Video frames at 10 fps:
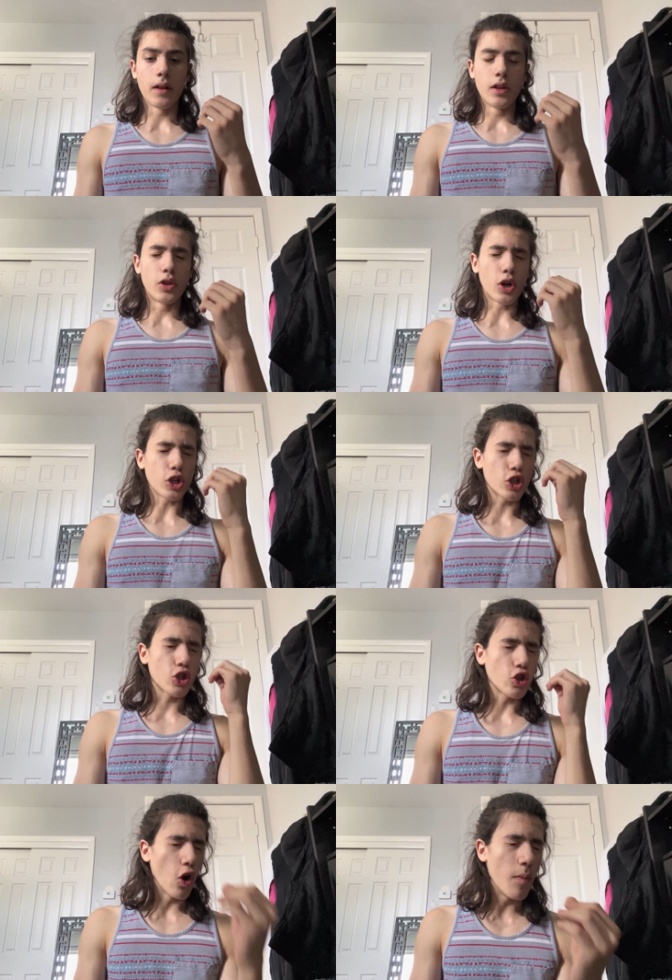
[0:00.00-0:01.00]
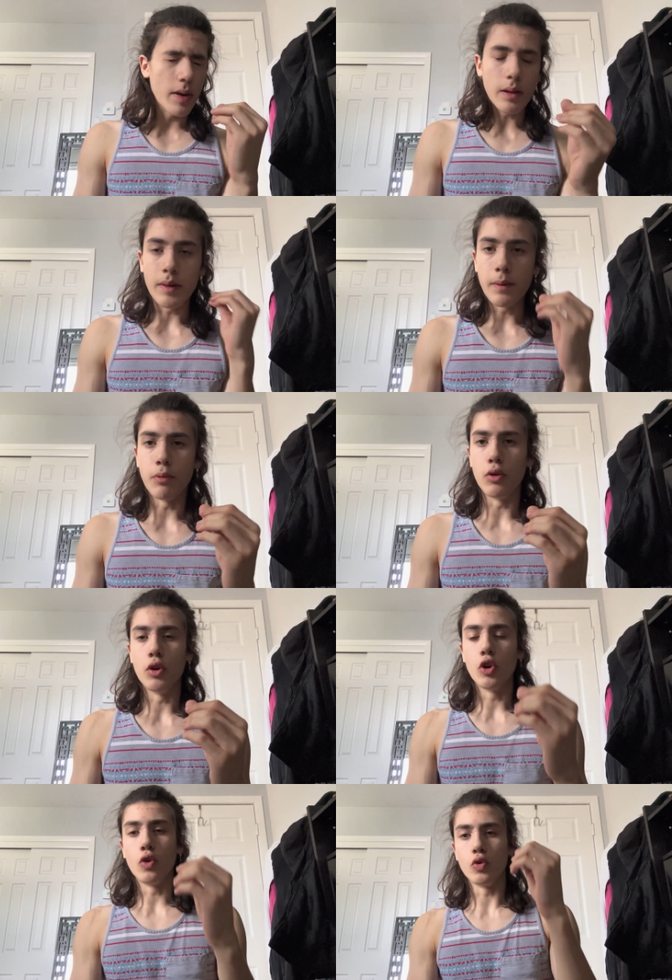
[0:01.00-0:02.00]
there are so many people
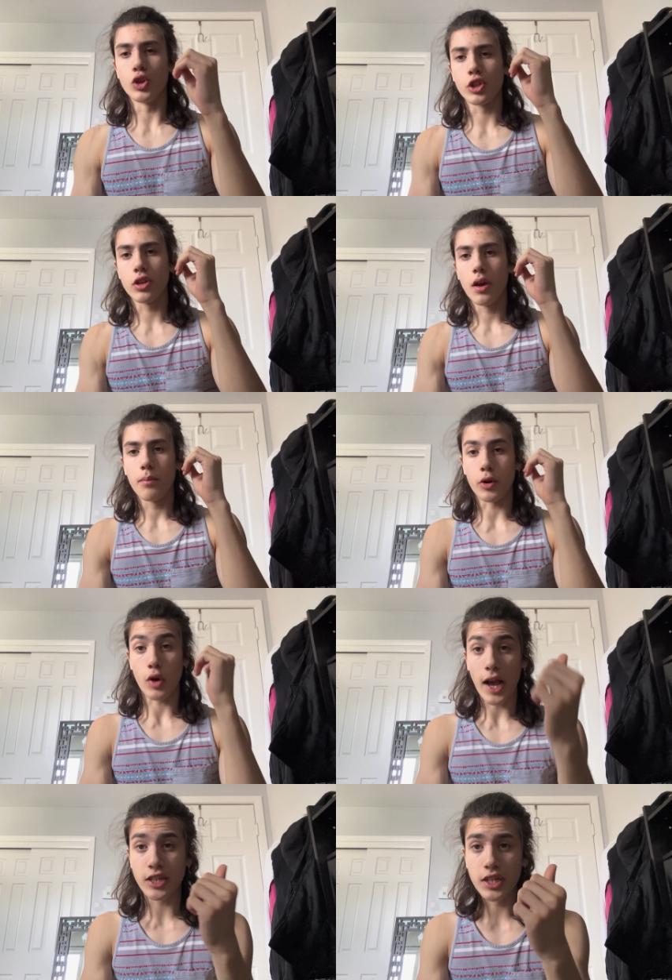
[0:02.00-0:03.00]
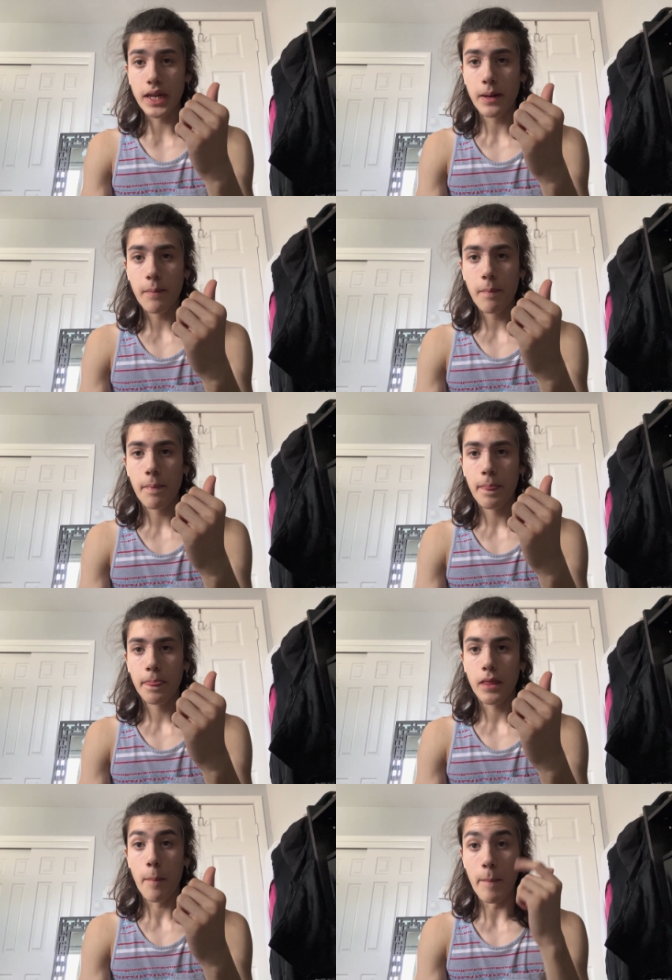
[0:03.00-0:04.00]
who just procrastinate,
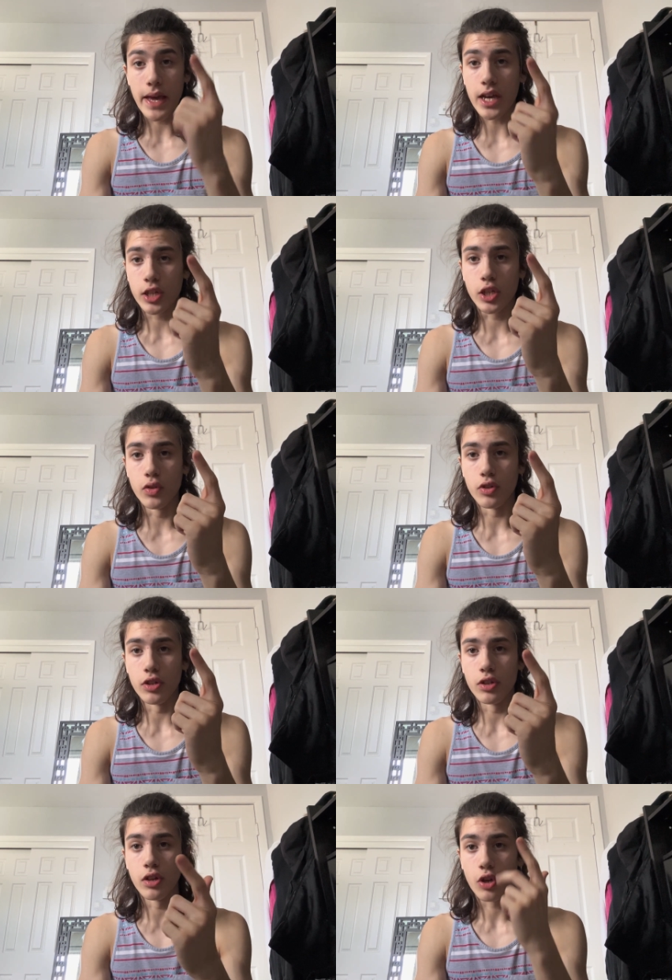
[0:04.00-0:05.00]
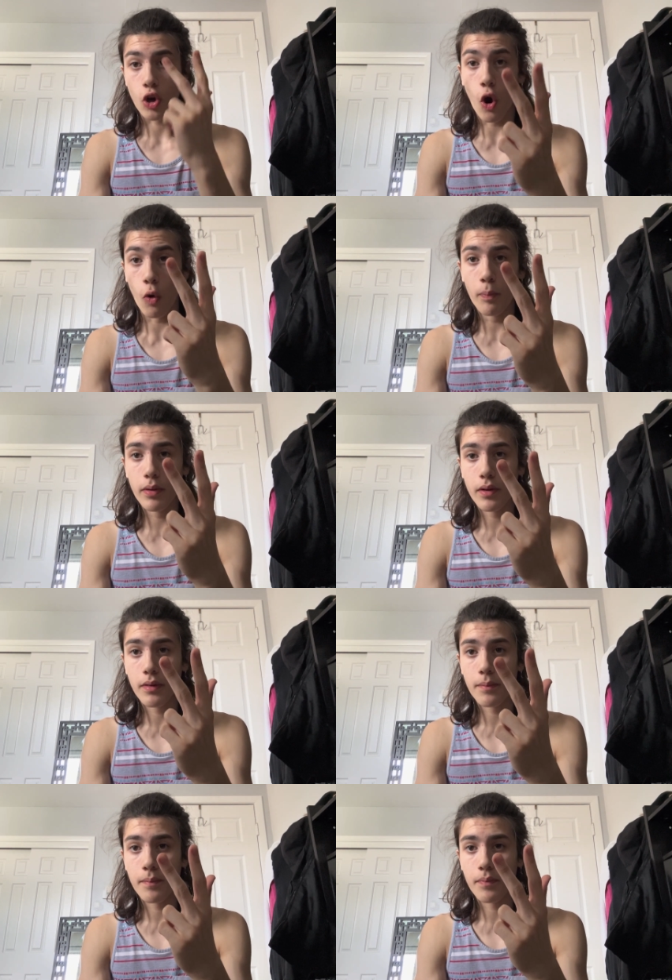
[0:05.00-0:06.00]
make excuses, cope,
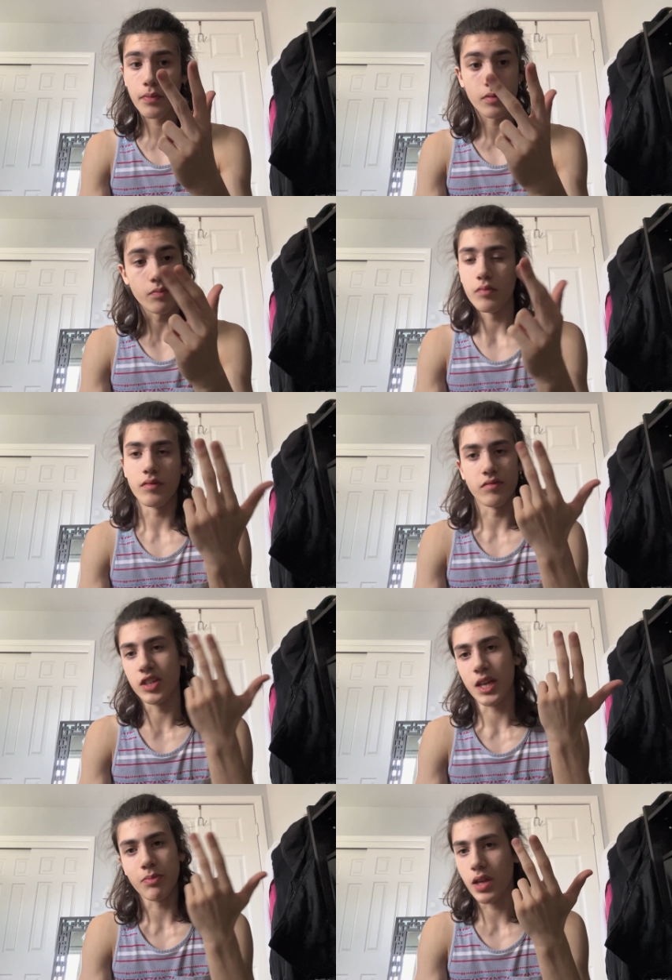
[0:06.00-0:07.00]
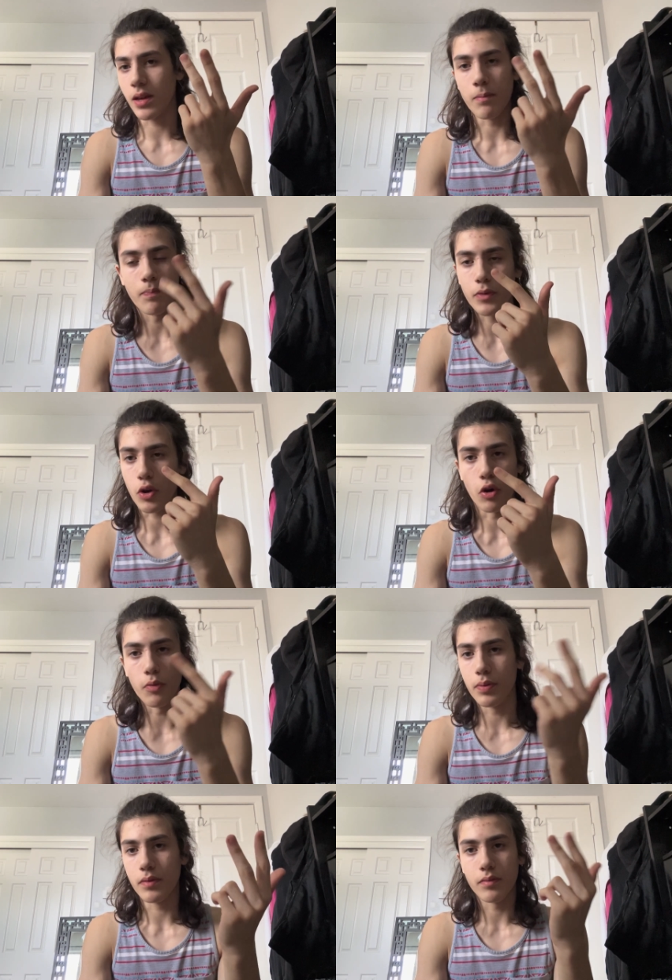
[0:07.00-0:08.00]
same thing,
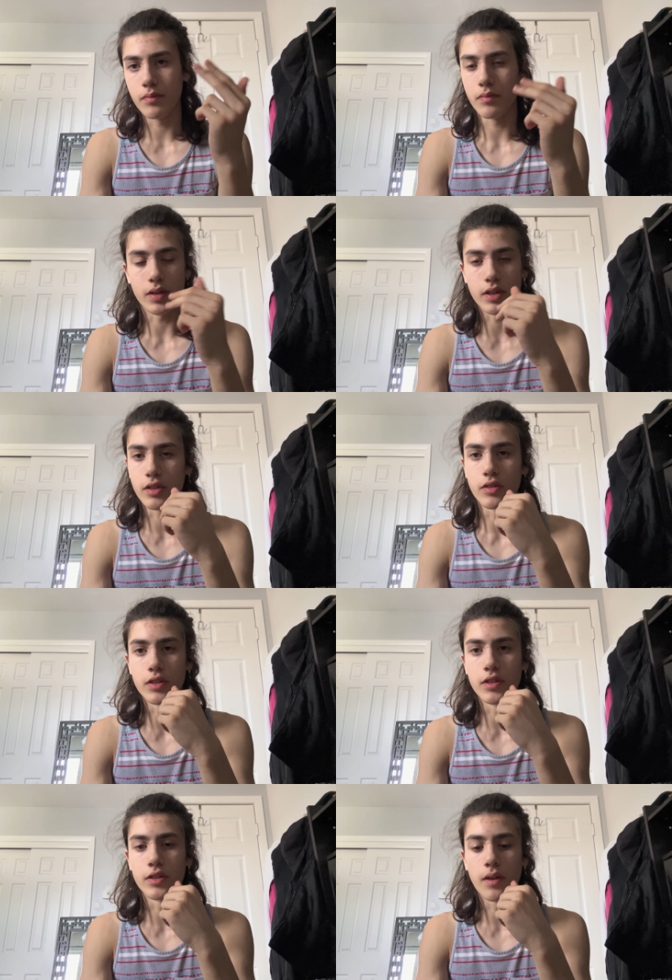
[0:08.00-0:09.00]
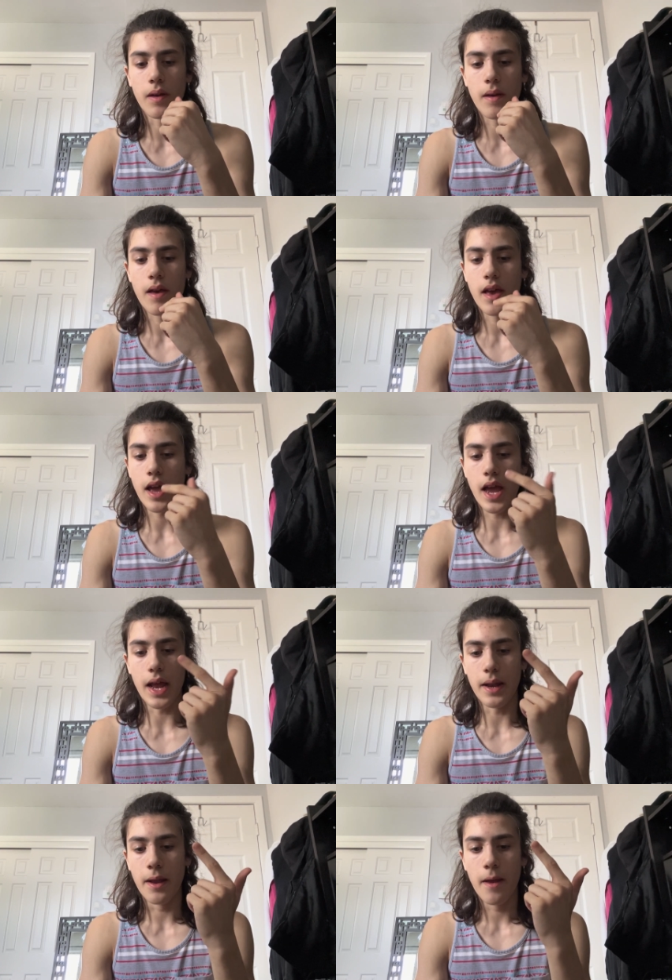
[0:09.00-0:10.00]
cope, make excuses,
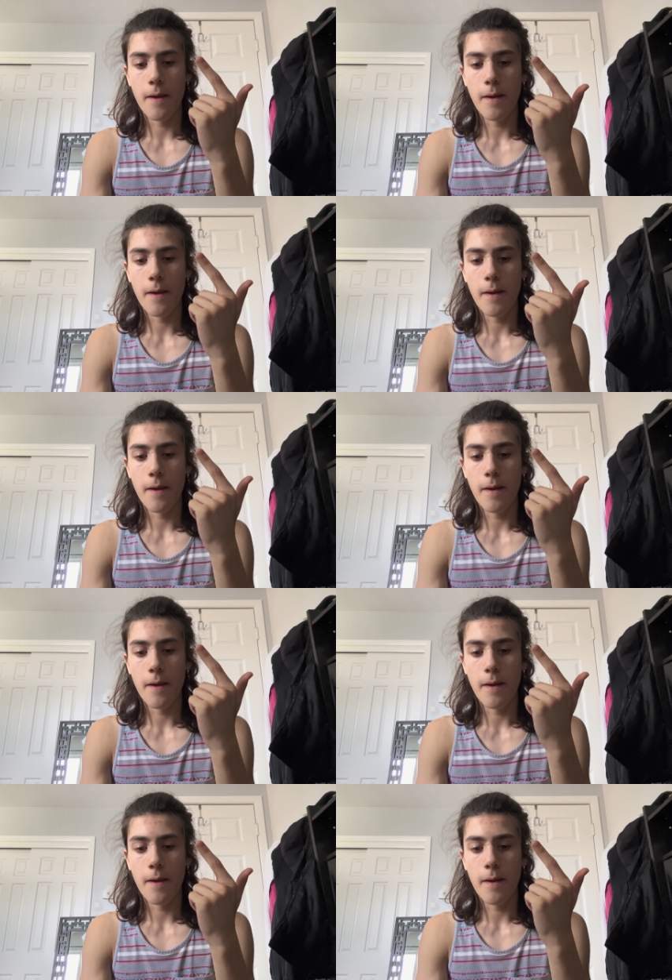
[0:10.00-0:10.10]
and